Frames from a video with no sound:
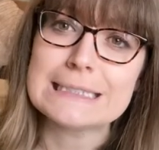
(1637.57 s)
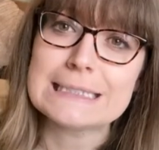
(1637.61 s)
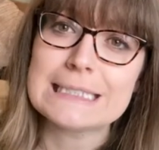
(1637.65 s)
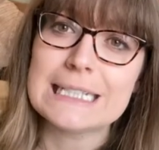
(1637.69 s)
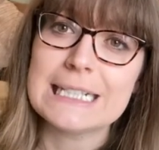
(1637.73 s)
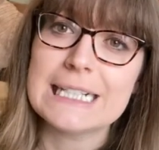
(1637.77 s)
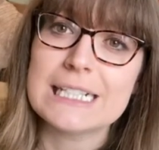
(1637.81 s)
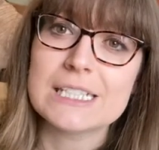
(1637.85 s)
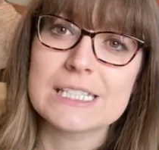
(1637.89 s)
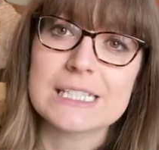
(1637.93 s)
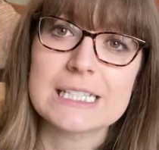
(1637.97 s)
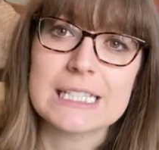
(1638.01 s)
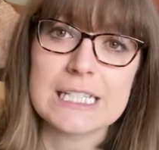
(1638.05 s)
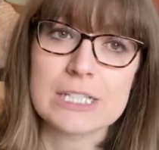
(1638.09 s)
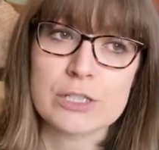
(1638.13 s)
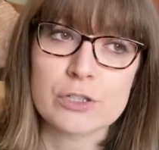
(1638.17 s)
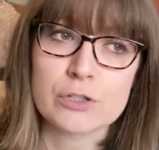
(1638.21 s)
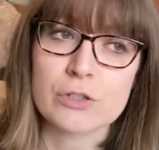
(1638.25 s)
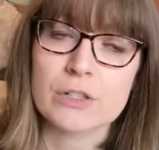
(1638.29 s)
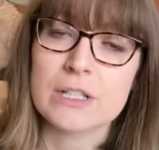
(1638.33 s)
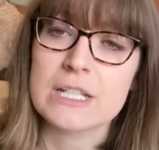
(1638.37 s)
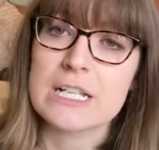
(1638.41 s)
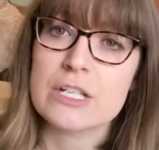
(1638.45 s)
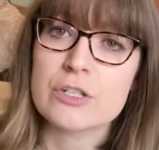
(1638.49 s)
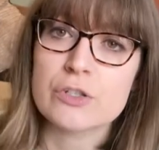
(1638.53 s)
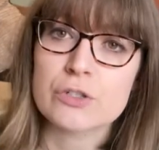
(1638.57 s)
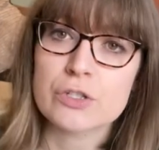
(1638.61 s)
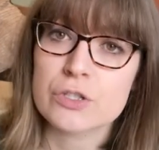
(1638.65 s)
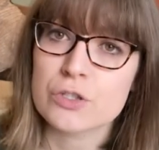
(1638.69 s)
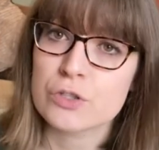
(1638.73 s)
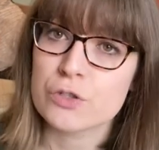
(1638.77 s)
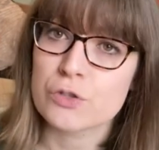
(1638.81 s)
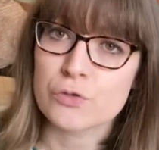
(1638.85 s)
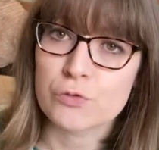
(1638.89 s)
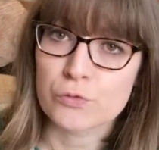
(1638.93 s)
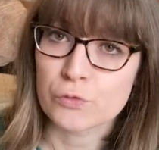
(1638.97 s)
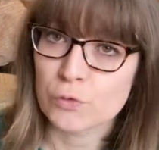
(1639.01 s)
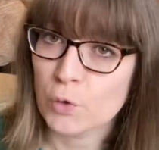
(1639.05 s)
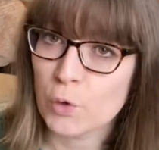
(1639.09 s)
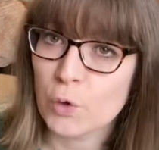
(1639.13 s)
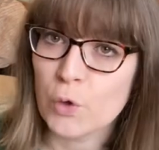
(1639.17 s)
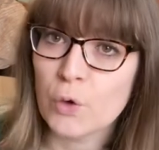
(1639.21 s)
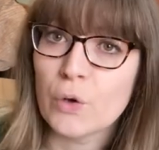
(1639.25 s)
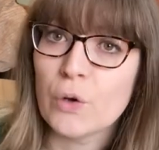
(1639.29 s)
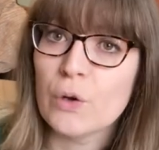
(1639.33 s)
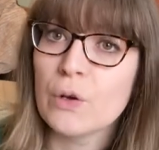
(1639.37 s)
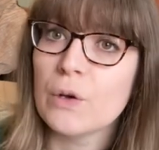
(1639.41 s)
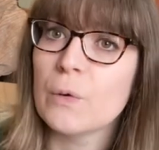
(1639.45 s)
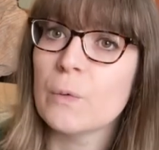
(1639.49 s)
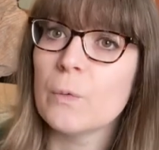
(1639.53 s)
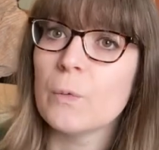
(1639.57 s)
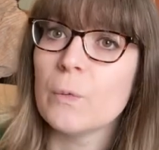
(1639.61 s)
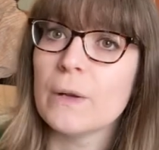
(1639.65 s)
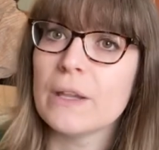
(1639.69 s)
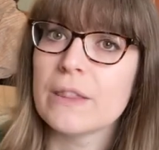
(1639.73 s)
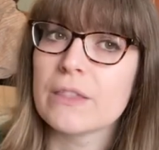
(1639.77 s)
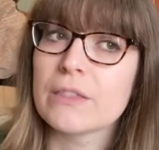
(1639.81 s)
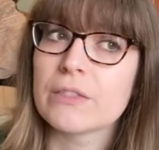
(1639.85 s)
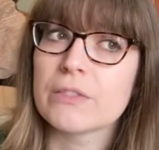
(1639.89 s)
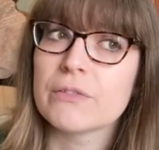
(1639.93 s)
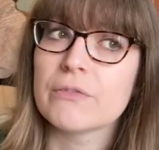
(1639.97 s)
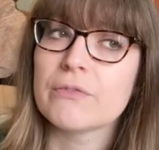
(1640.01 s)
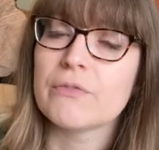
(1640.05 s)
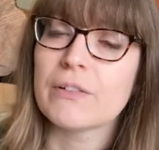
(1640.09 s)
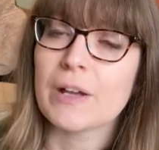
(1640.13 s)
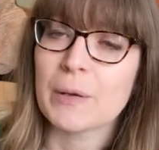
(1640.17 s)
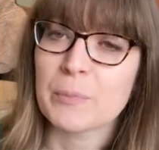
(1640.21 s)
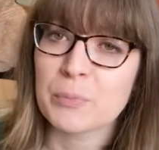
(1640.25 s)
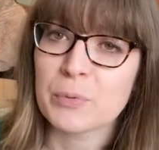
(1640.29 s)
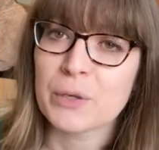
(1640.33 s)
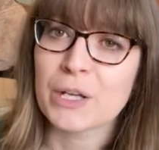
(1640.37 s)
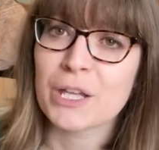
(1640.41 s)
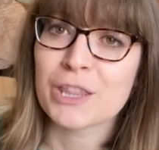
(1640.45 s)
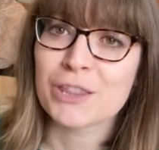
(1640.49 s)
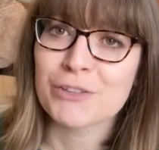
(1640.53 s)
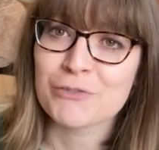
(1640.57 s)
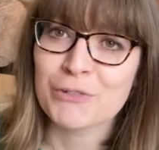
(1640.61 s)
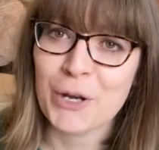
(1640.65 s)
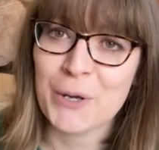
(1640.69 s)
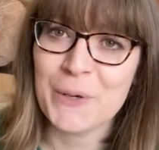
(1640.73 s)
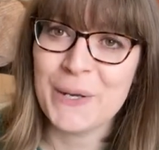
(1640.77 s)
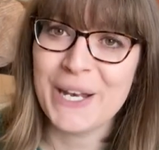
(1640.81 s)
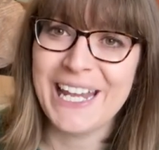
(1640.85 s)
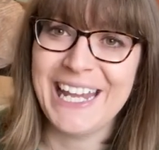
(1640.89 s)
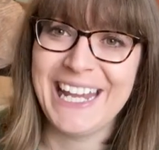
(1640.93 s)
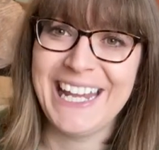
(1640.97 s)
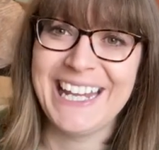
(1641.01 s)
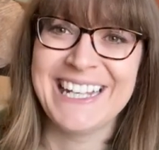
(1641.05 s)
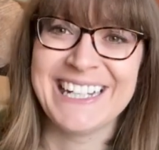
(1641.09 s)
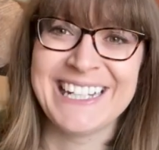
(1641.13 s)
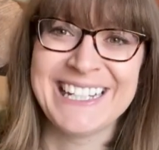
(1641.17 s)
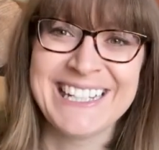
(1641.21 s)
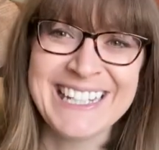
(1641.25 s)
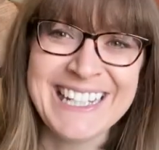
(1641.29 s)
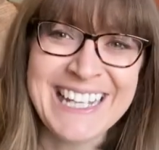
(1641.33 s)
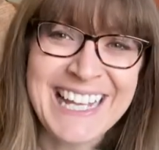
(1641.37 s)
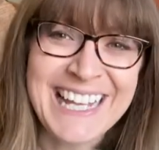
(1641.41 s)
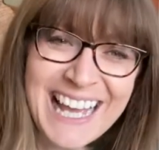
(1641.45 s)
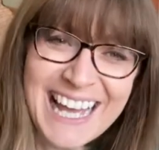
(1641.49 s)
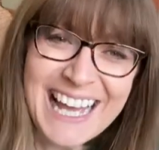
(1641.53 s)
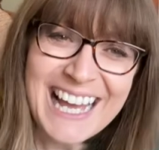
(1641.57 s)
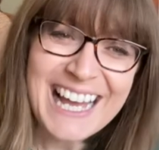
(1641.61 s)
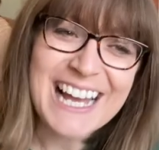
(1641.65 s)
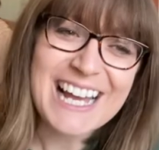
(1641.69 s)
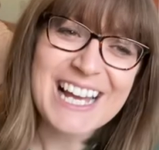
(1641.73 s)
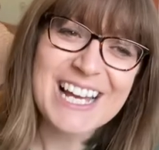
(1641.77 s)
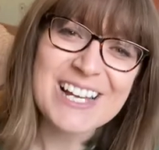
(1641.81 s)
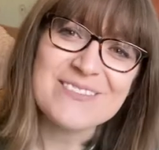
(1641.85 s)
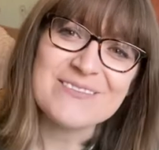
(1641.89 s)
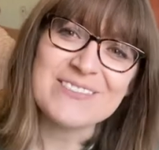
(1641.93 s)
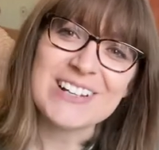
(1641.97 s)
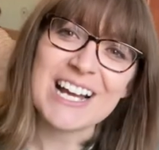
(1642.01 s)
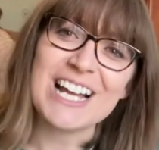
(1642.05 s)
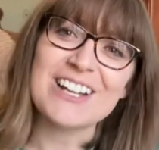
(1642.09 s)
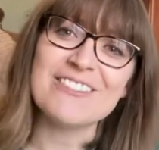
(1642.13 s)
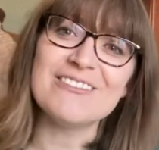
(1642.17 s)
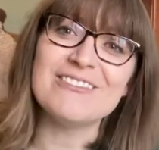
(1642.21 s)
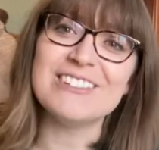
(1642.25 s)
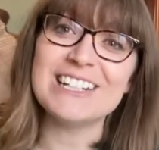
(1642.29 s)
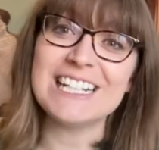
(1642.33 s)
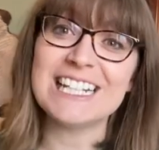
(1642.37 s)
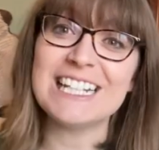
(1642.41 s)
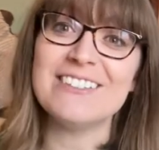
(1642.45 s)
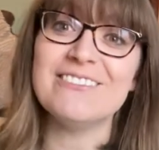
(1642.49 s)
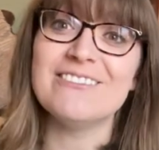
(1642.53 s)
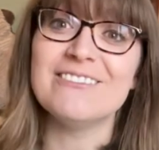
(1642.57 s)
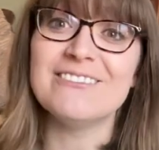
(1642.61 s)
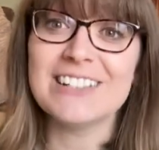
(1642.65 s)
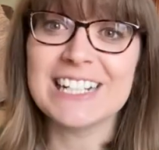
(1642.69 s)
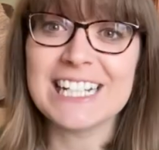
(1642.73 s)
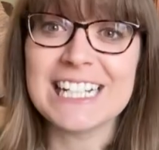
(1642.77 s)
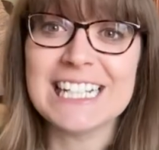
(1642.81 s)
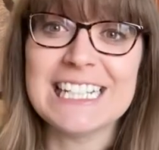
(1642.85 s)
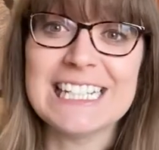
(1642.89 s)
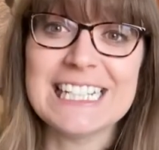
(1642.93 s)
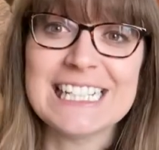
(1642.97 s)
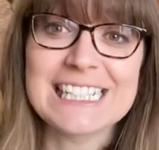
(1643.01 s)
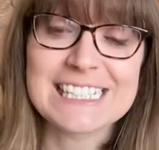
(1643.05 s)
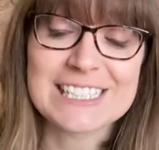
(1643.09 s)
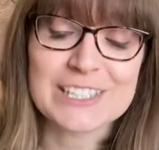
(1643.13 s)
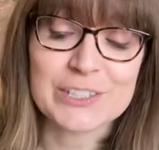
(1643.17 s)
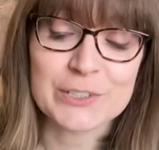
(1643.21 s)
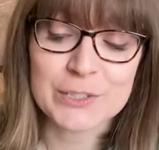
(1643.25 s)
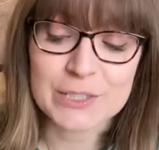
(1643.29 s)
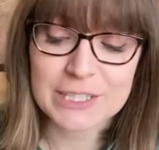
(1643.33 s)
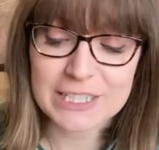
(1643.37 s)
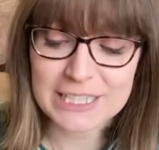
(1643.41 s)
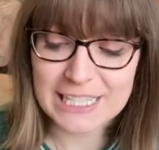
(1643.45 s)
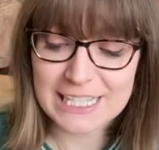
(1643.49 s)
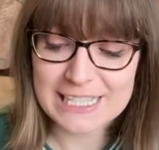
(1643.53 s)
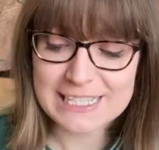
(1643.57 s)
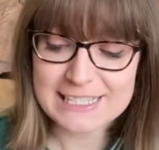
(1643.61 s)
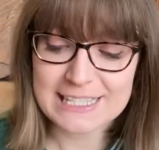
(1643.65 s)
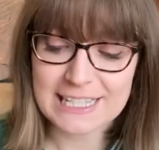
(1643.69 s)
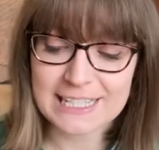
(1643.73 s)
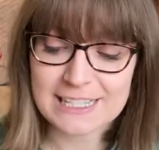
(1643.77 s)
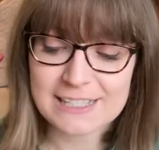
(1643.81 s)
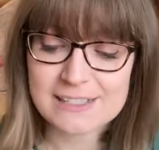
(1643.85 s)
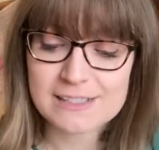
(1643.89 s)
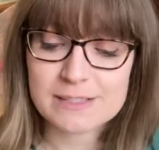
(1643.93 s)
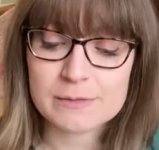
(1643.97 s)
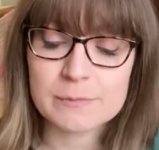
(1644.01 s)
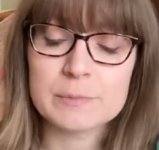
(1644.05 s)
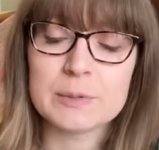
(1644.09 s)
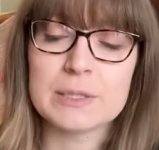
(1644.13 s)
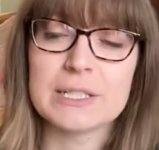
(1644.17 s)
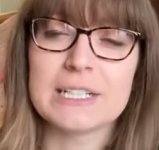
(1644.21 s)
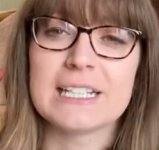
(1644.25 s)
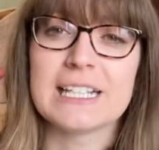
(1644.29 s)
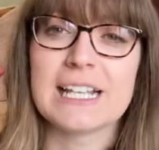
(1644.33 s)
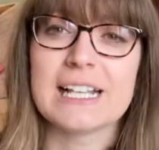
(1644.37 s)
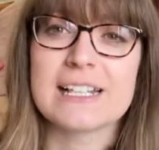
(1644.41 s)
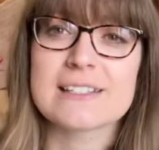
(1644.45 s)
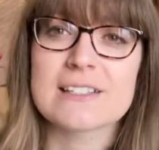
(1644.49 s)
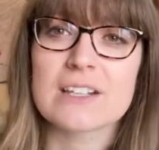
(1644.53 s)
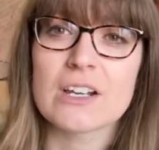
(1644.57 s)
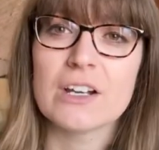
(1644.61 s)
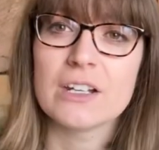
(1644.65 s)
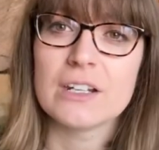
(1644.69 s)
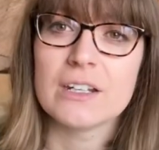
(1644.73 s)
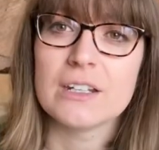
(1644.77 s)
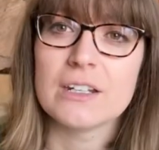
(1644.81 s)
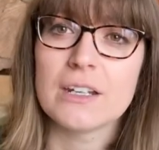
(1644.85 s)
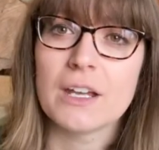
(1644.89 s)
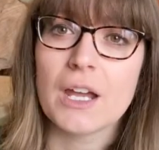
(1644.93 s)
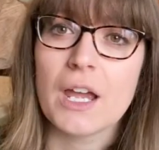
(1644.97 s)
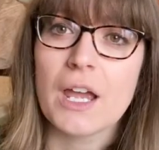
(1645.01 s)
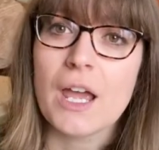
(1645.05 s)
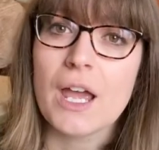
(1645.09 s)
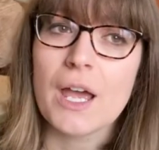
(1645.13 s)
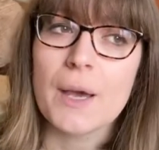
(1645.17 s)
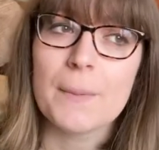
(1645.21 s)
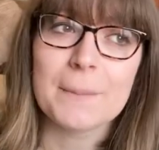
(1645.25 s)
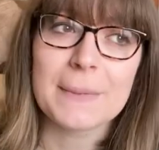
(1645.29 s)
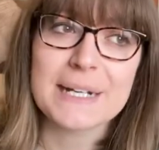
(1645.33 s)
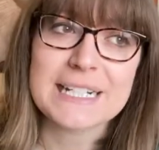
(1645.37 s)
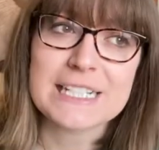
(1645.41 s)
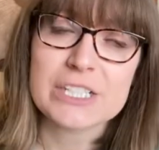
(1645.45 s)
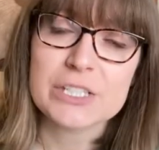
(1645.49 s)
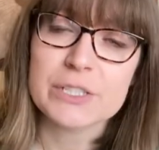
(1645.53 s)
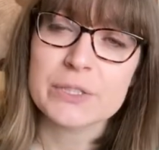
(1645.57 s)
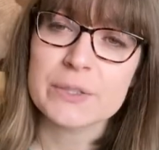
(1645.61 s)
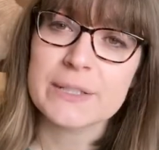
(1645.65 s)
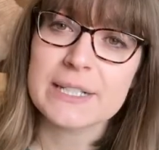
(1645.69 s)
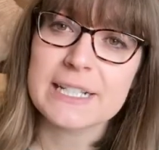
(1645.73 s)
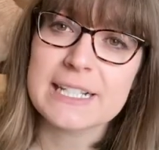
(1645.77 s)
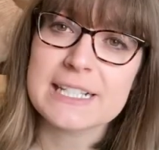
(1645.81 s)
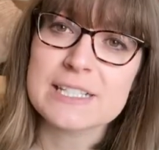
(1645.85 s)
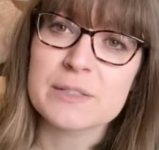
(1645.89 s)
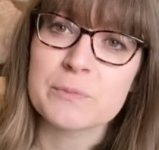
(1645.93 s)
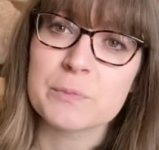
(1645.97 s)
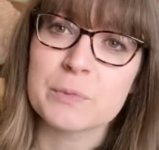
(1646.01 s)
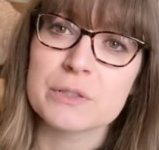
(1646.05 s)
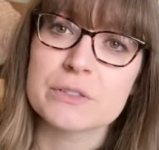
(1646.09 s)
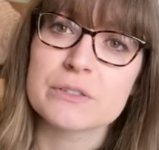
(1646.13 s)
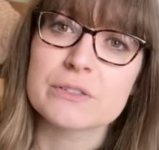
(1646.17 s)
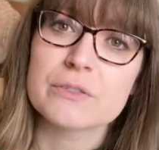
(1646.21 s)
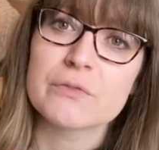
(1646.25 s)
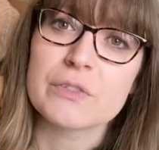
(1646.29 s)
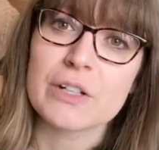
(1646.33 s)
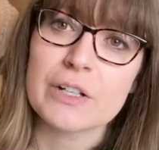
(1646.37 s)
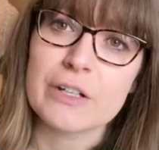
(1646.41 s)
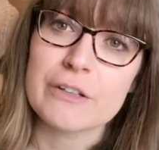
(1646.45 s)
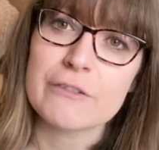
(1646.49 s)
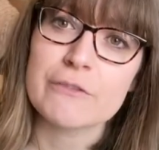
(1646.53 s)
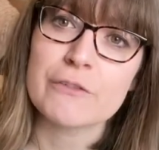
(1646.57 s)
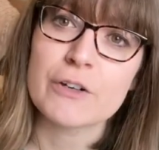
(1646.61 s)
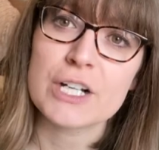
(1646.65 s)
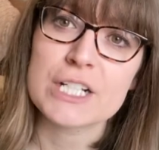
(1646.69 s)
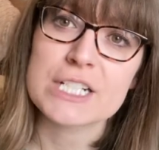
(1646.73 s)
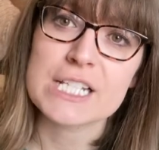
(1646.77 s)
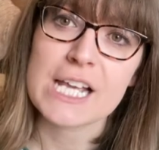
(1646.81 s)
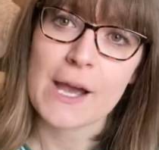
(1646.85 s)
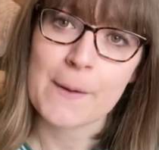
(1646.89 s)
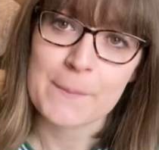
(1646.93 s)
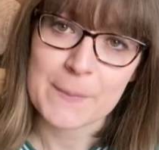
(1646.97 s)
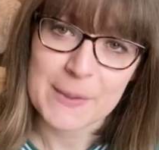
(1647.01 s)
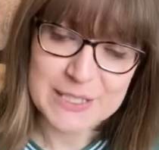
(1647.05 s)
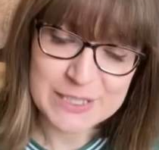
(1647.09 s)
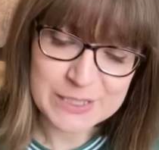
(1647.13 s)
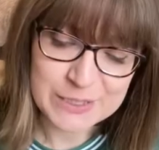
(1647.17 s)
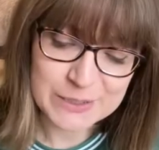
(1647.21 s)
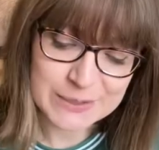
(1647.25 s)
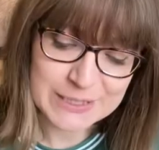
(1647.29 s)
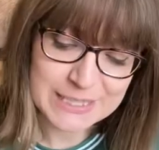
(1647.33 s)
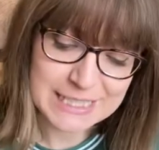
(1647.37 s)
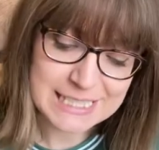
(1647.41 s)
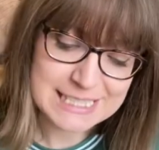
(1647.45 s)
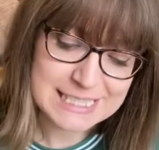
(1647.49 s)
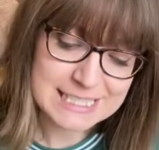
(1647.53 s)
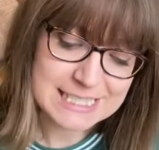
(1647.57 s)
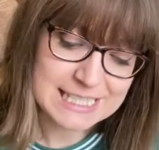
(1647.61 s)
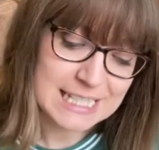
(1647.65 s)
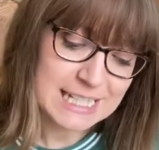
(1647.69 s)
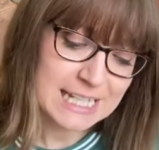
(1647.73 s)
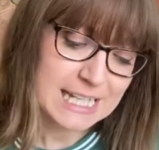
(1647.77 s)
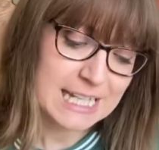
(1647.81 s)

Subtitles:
it's literally just a drawer with fabric thrown in. I really, really need to organise that at some point. That's on my to-do list, but very far down my to-do list.